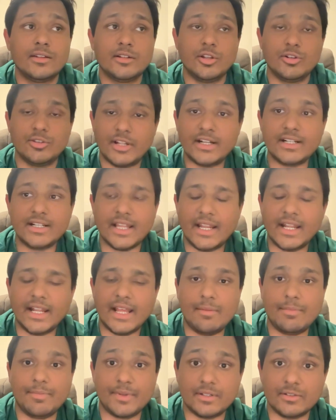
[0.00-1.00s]
Now, that can
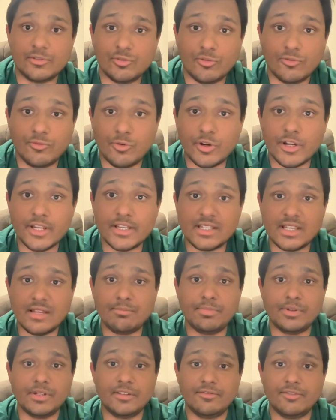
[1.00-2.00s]
happen. So, for
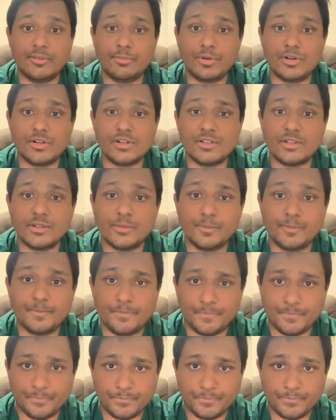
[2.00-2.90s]
example, if a person